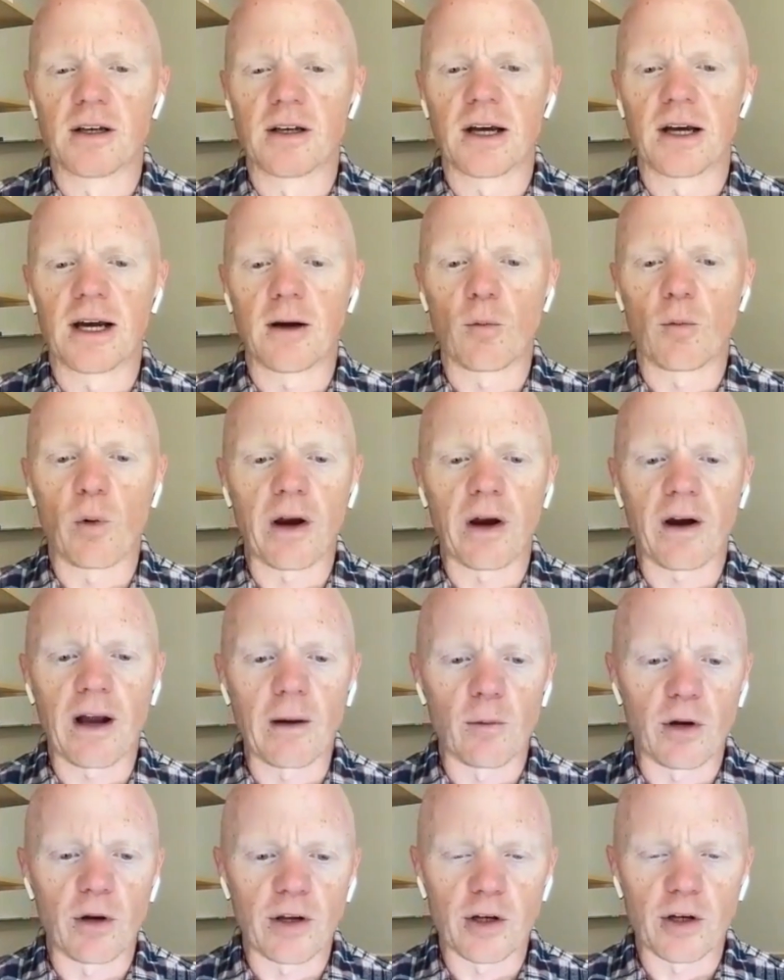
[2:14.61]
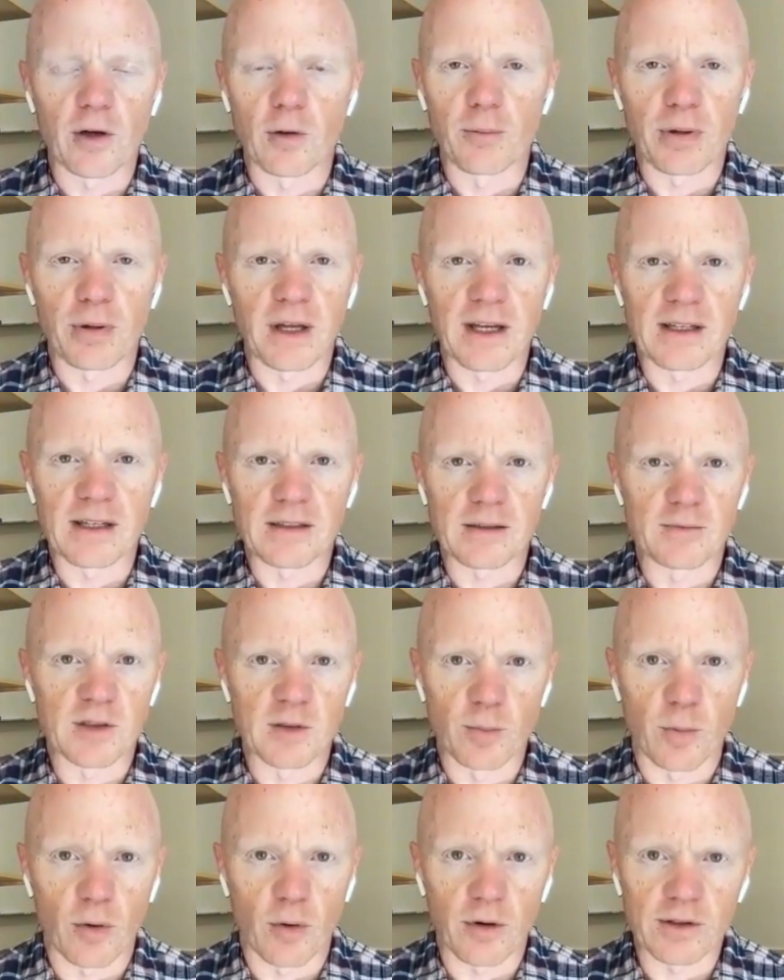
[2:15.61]
where I want to go play some
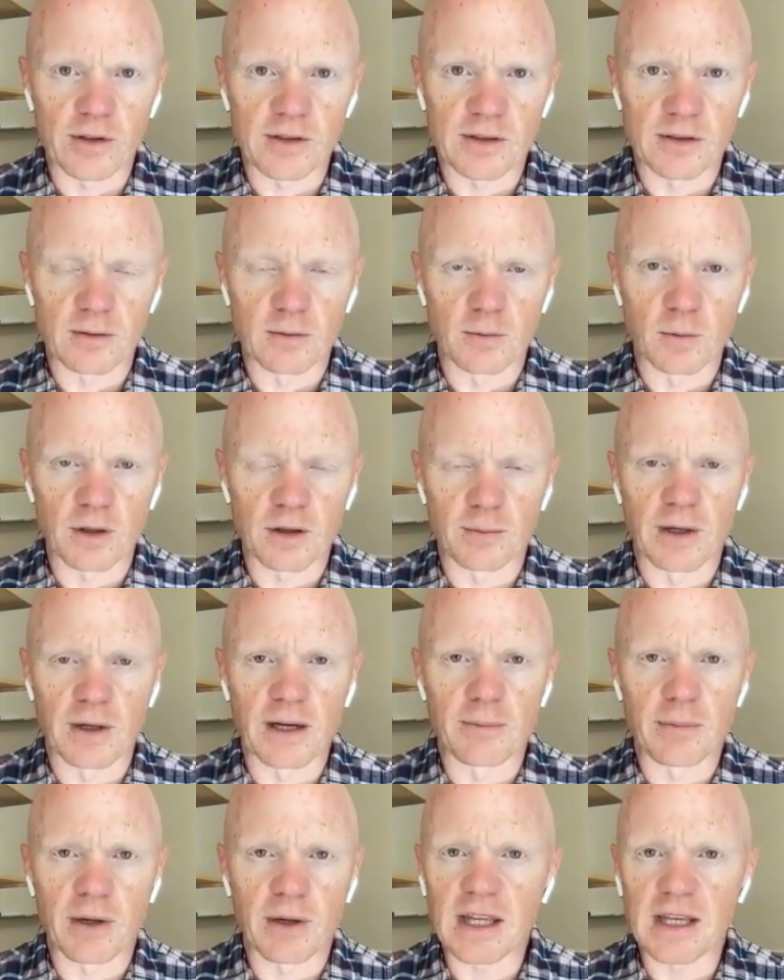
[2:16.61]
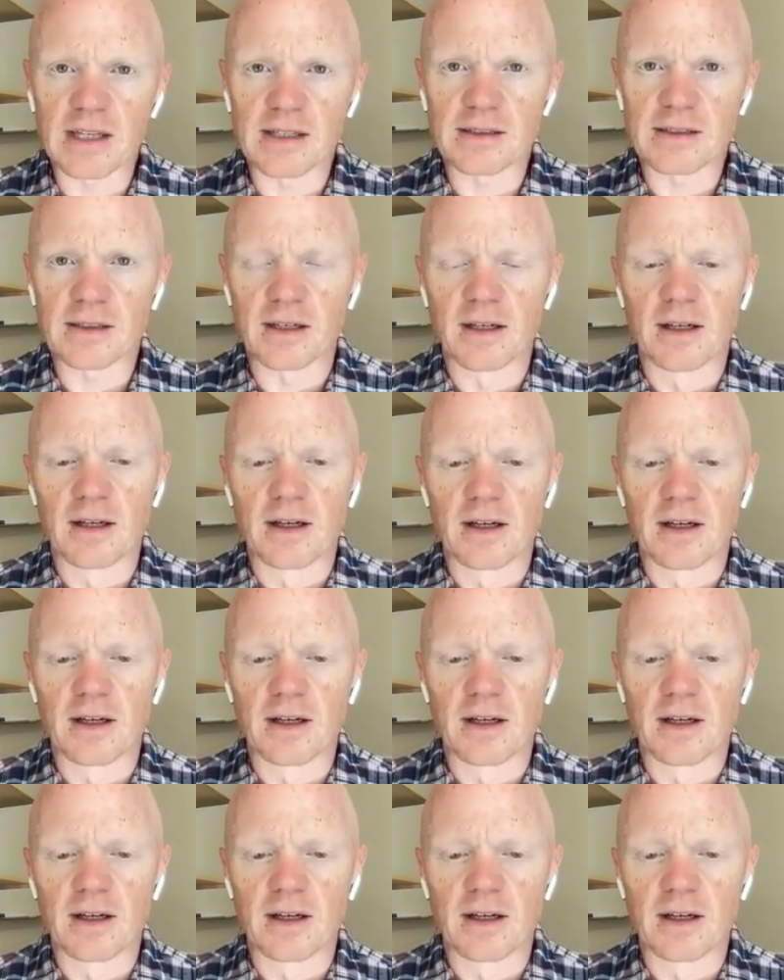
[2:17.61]
sports with my buddies.